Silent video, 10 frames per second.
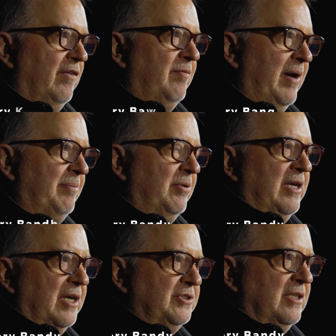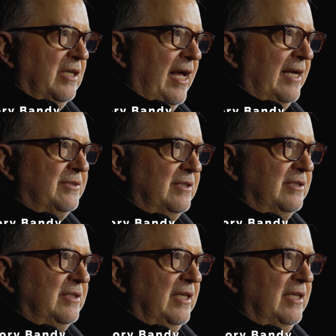of my production
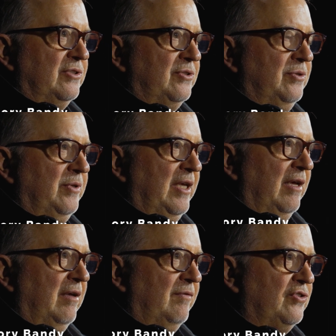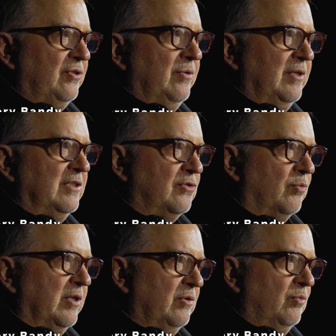classes is to give students
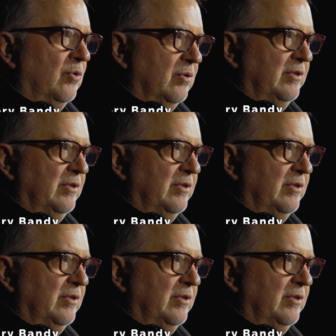real-world